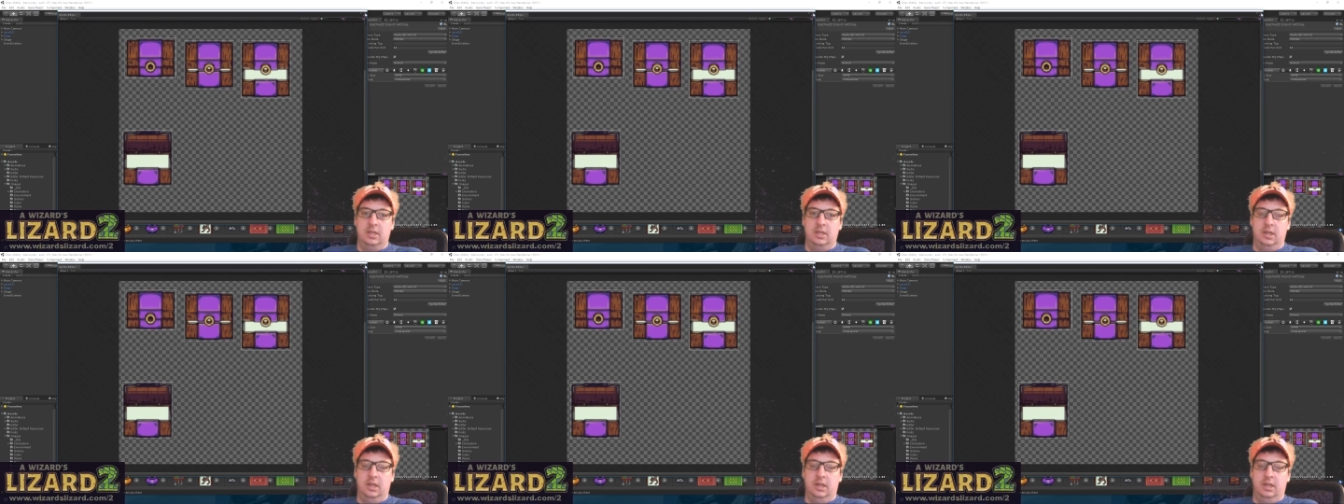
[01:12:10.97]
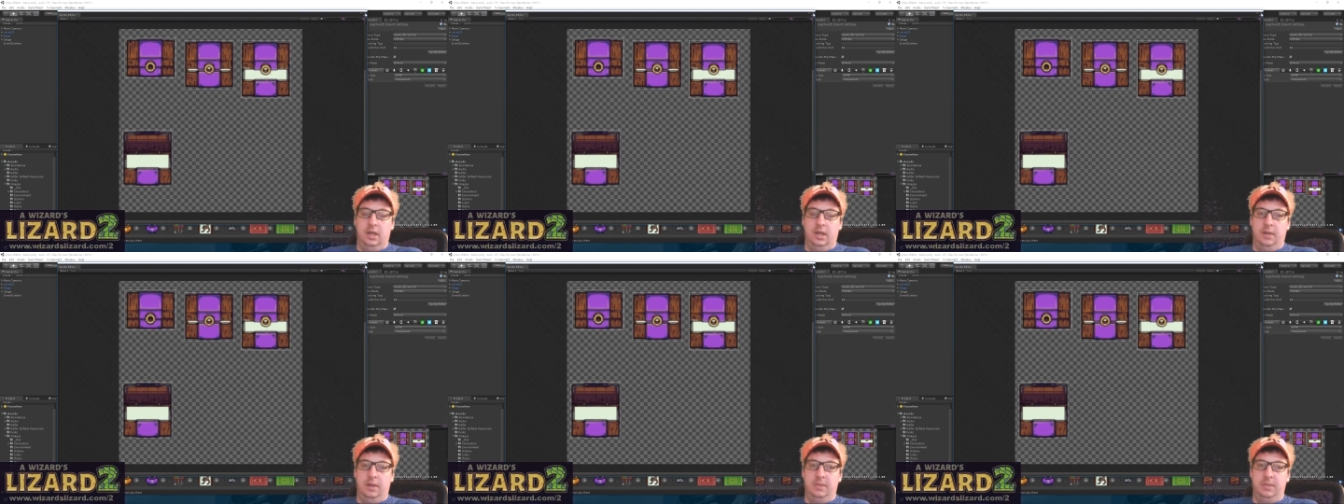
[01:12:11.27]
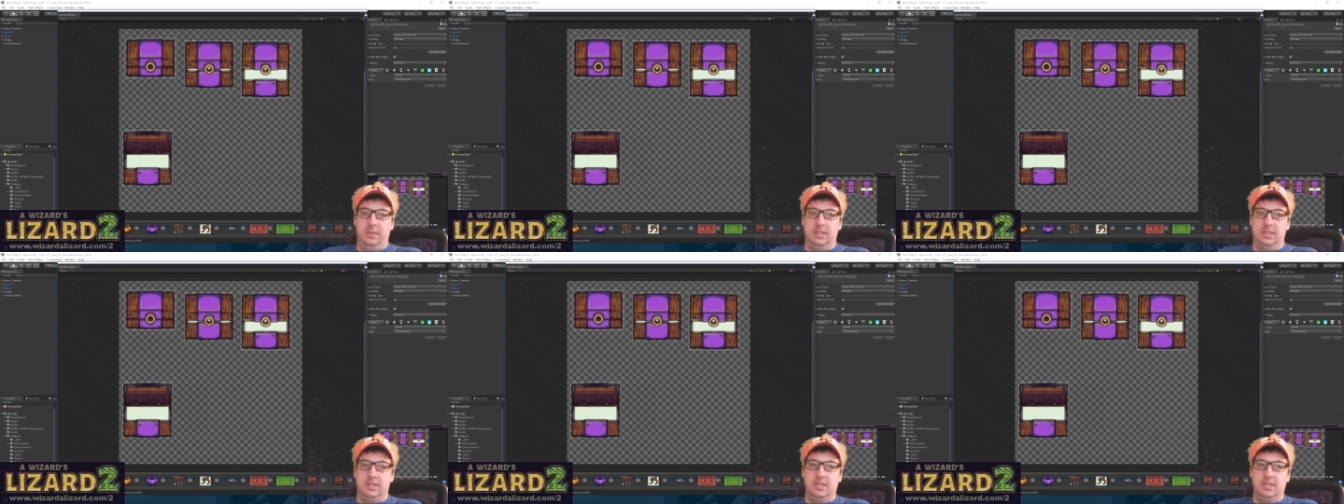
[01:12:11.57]

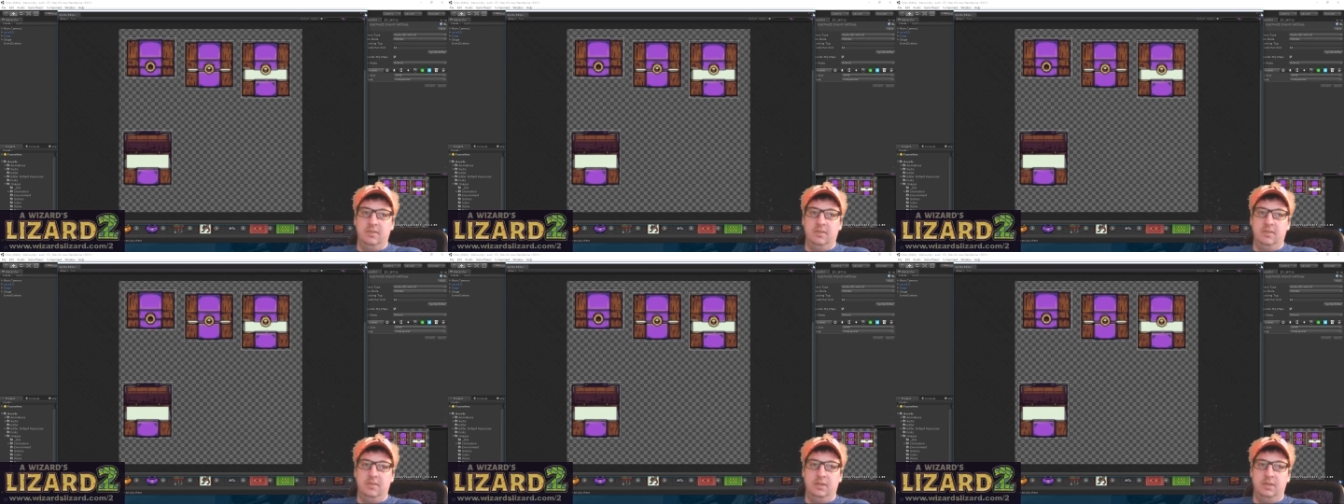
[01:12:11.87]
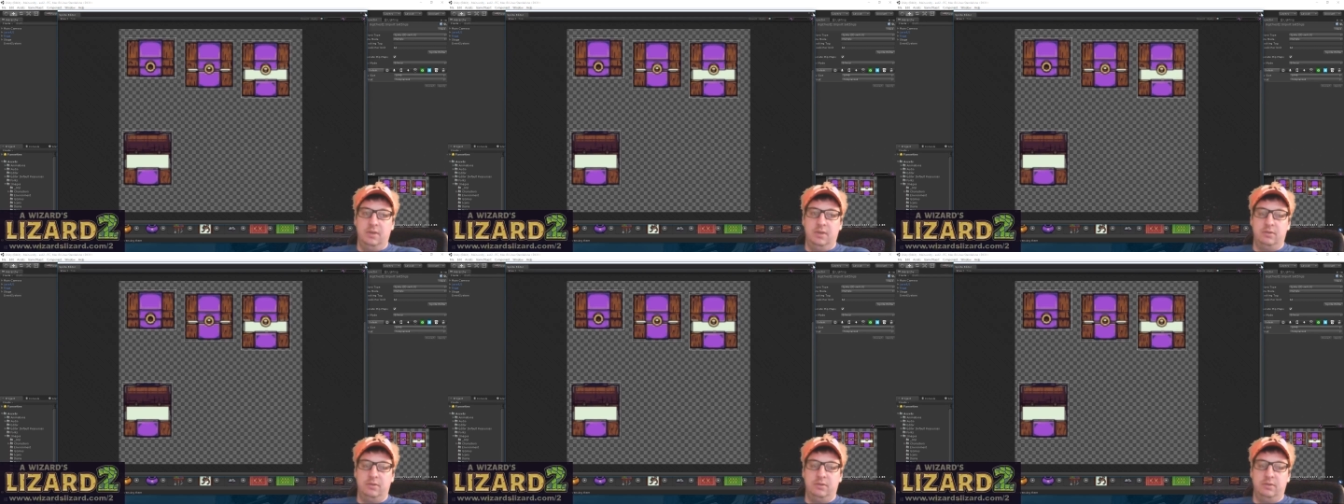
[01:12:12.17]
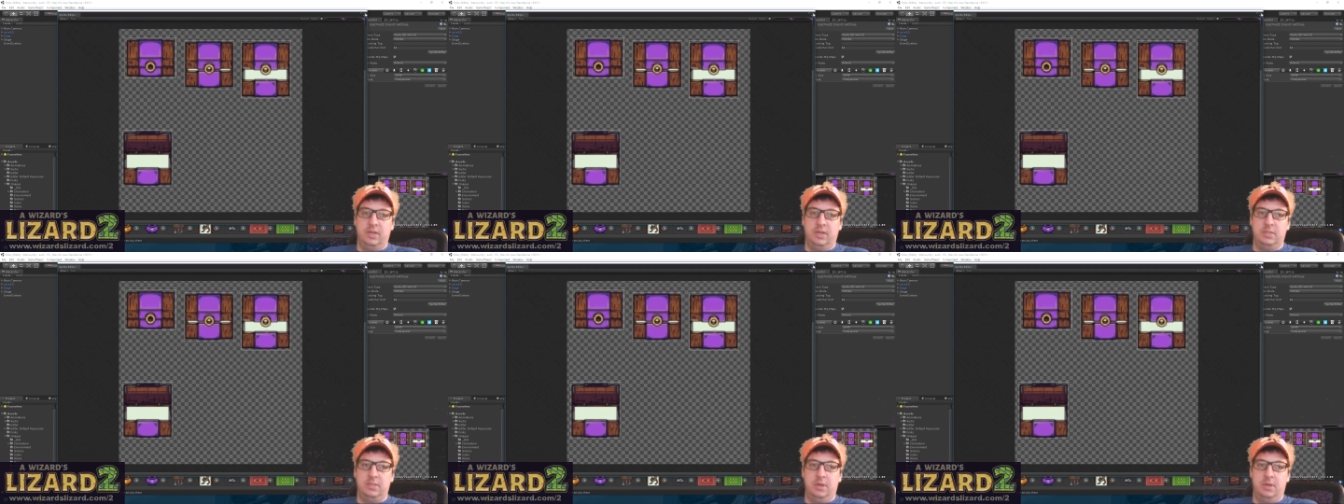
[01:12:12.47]
because even if you have
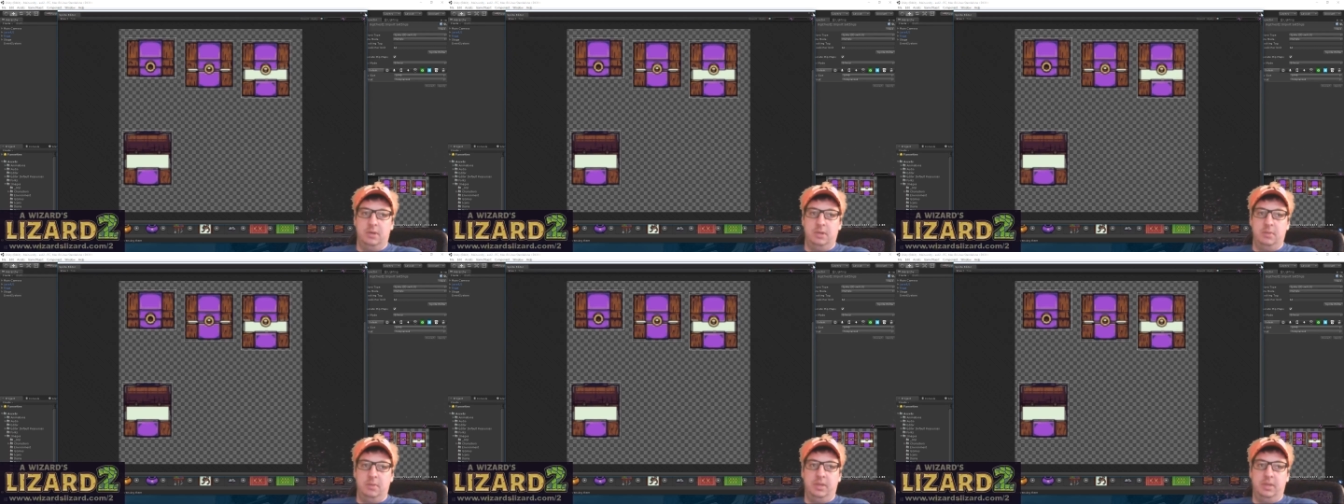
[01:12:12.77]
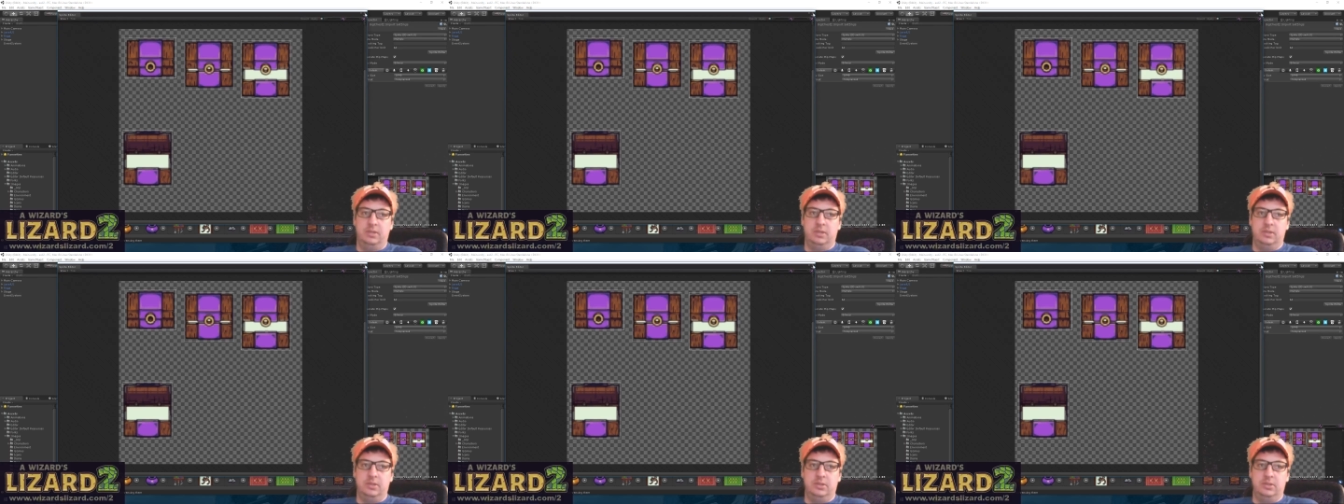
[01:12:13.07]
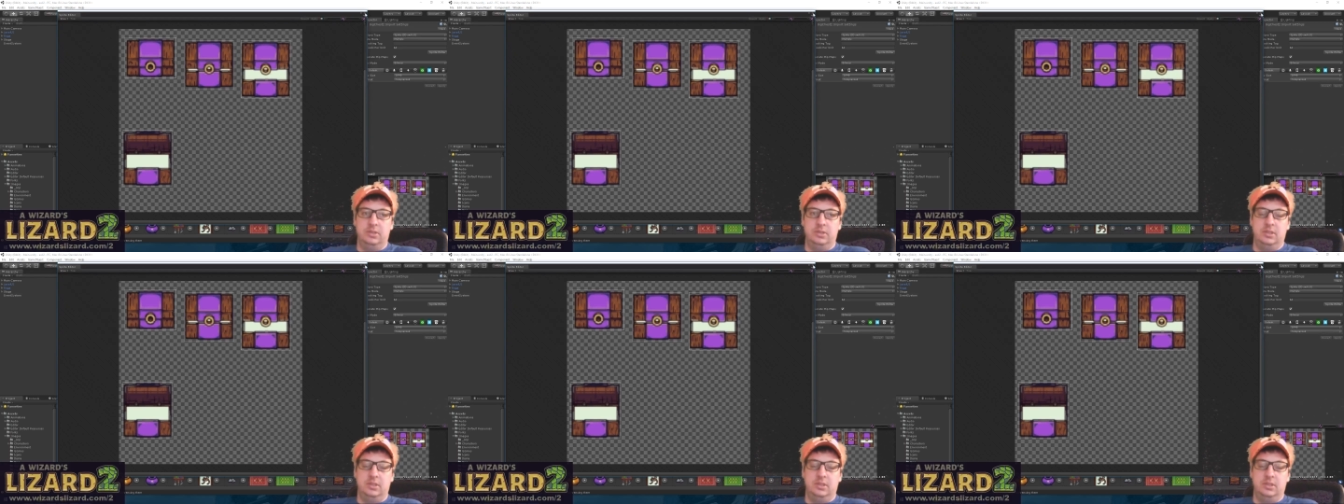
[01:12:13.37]
transparent pixels,